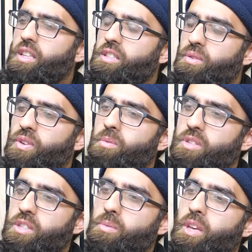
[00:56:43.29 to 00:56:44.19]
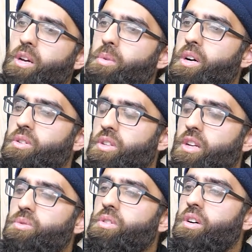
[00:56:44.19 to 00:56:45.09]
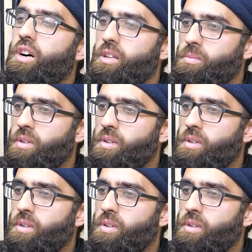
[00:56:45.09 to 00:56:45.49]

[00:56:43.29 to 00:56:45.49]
There's a famous debate about Salatul Raghaib.